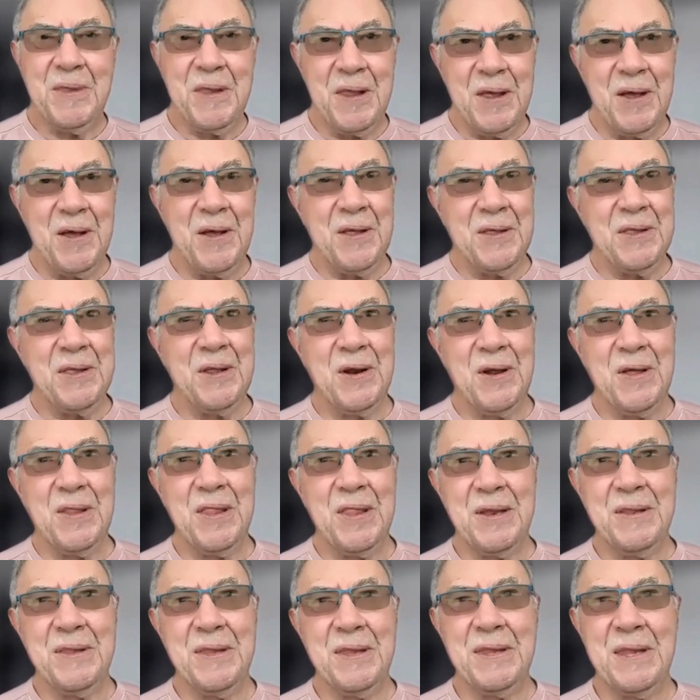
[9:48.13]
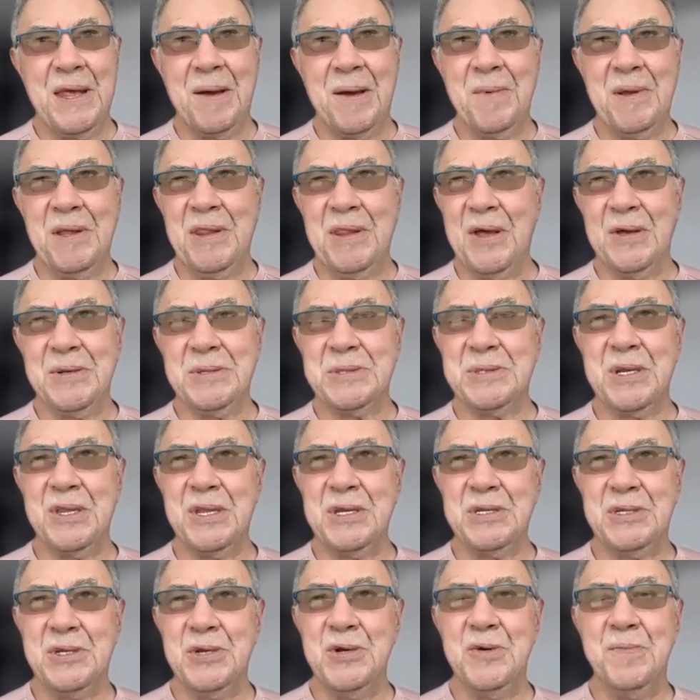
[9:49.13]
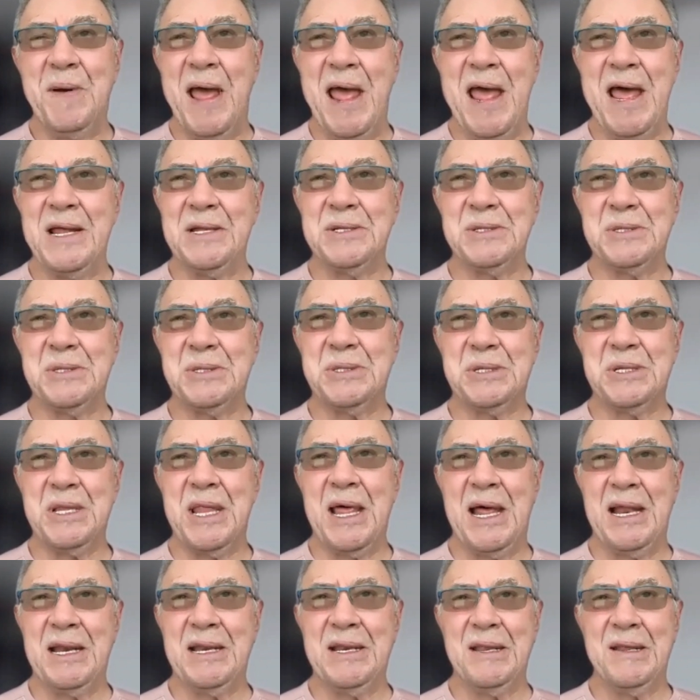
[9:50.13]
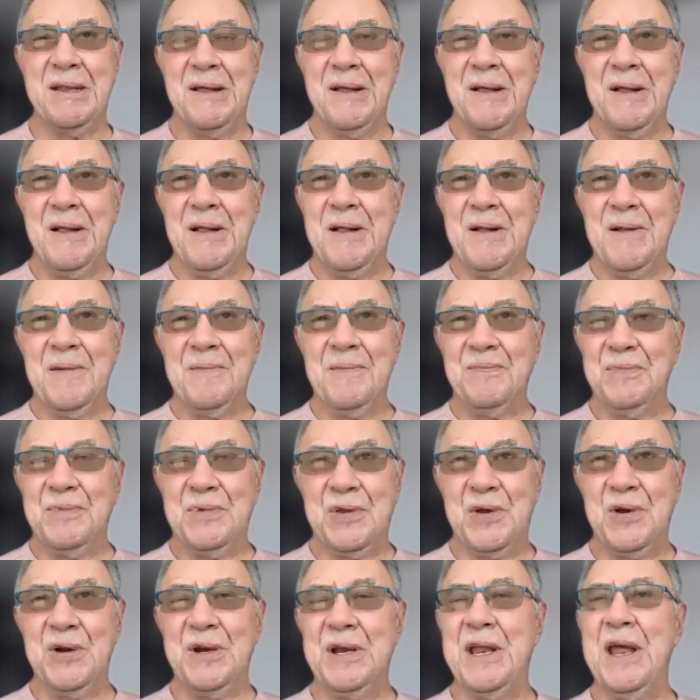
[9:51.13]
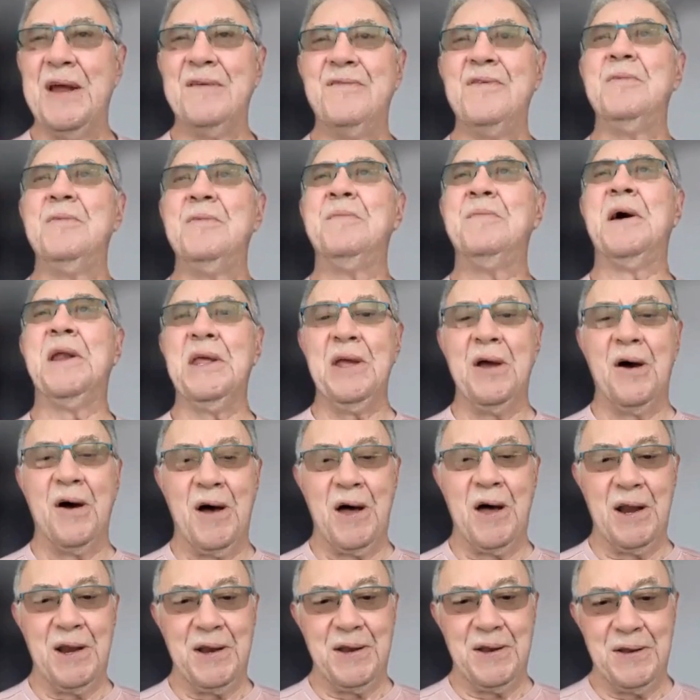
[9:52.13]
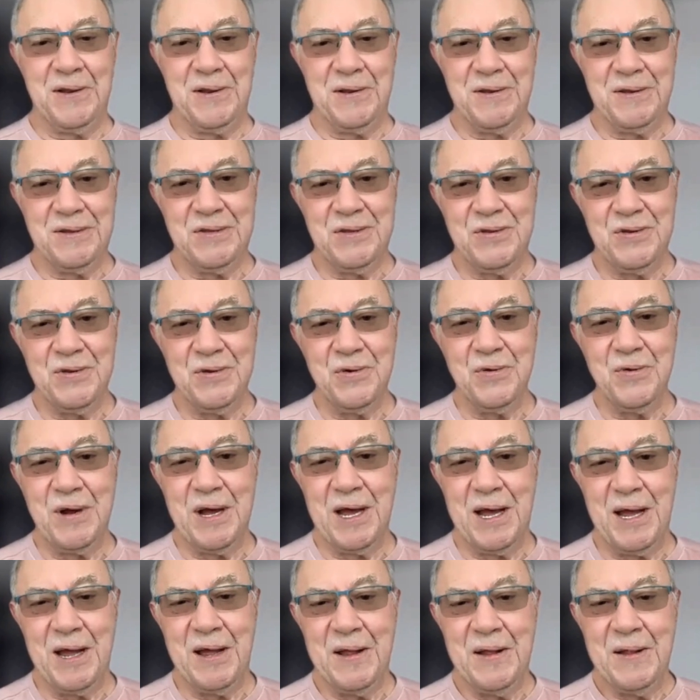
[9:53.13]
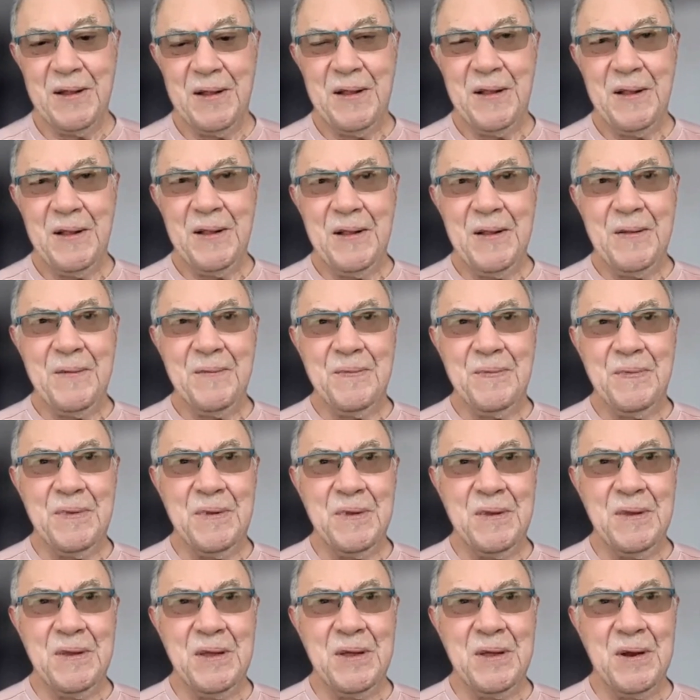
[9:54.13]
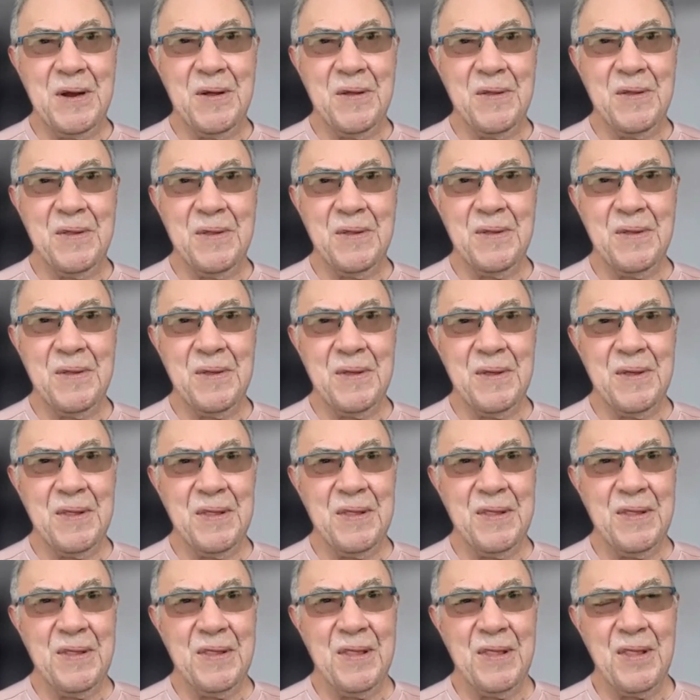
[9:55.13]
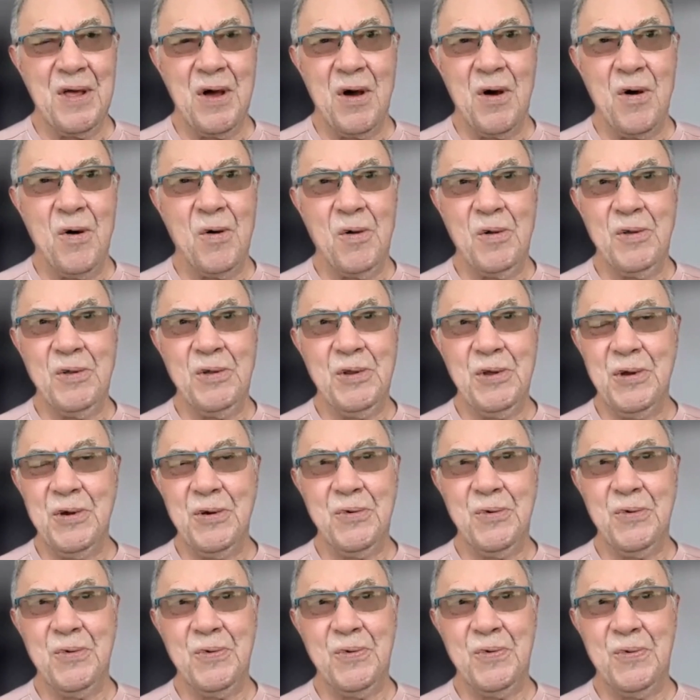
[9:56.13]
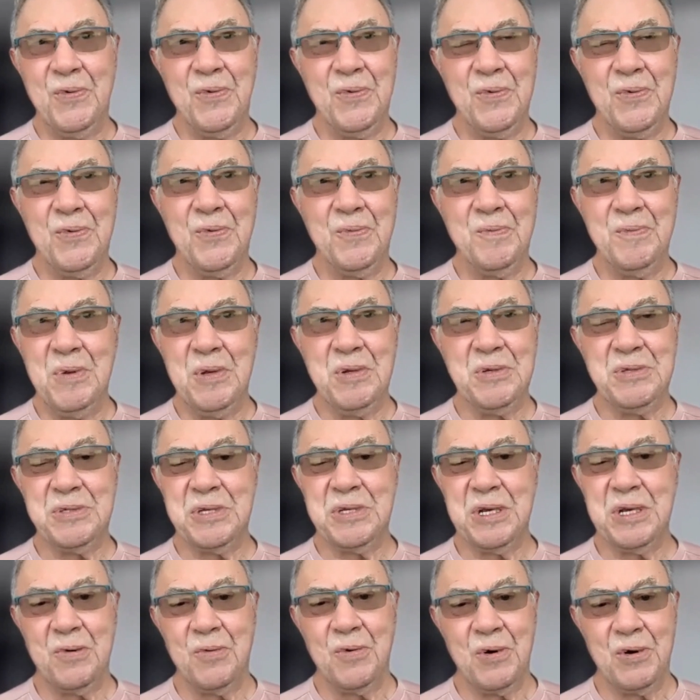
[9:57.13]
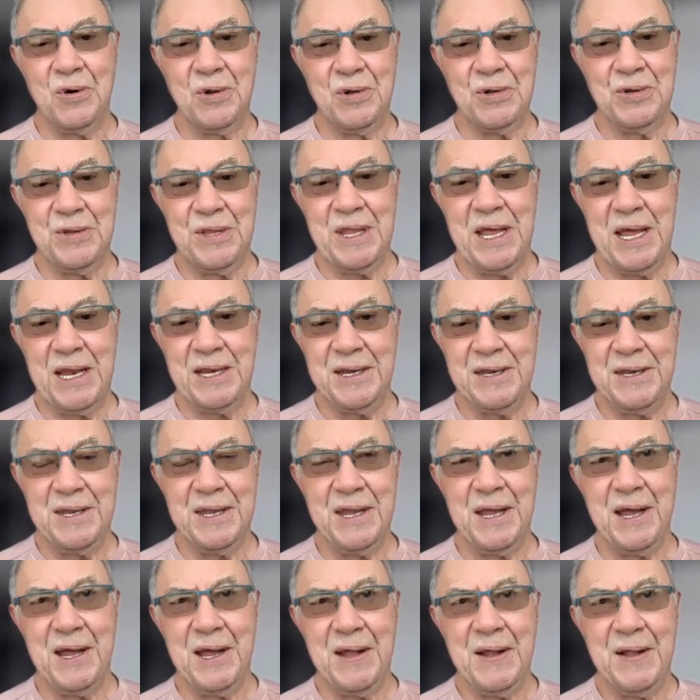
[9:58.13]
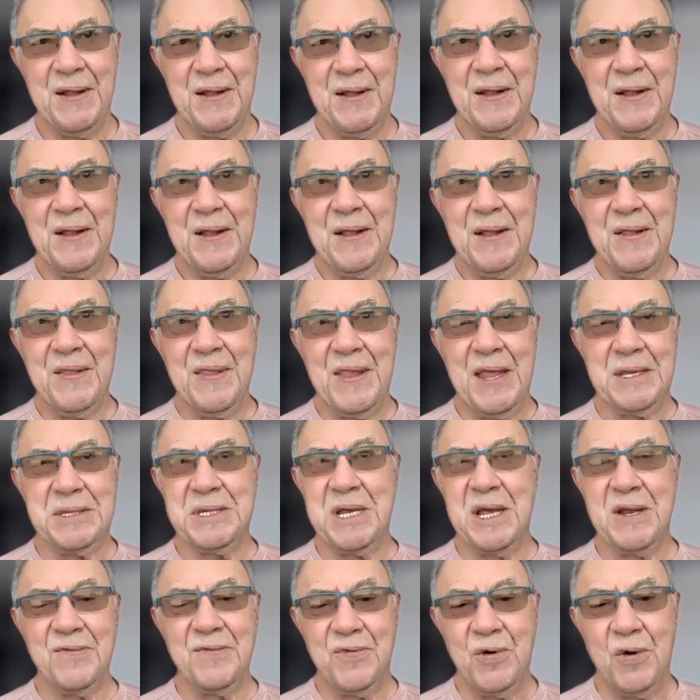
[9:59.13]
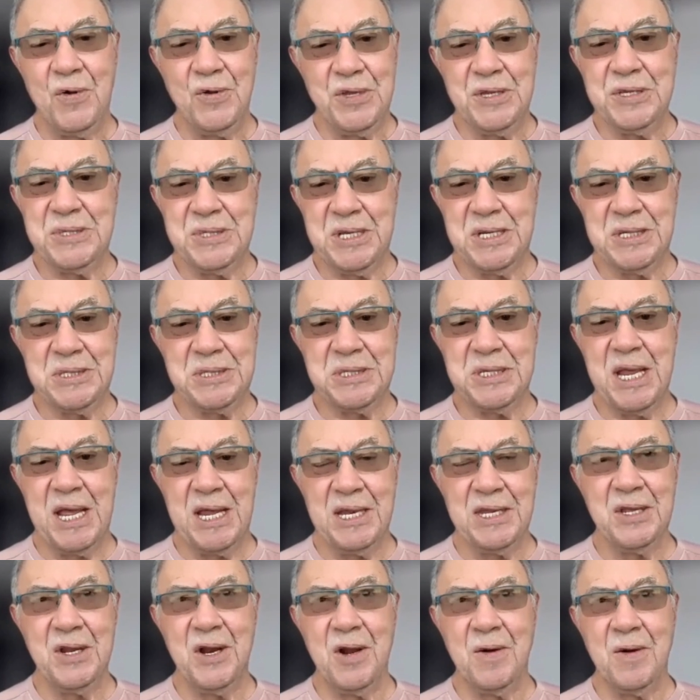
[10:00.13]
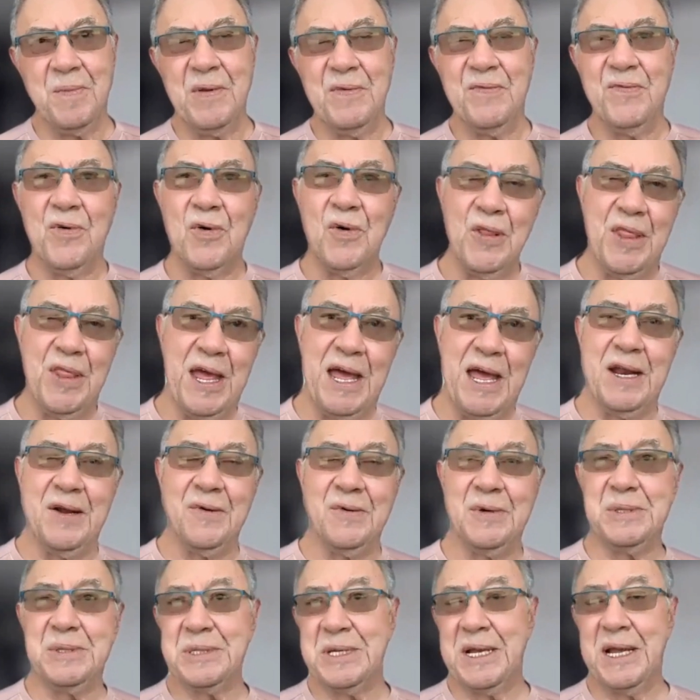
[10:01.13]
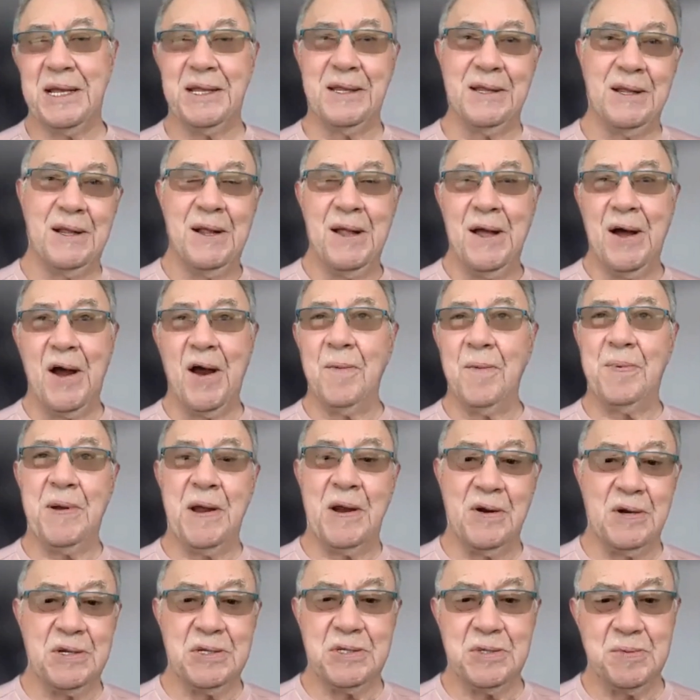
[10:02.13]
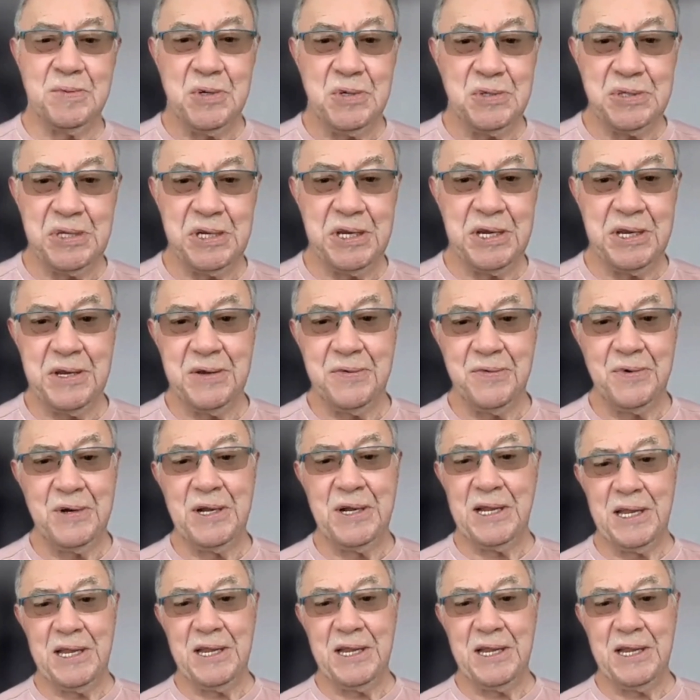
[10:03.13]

that I mean, those are the two bands that turned everybody on to the whole new music world that's unfolded since then. Before then it was like our parents' music, really.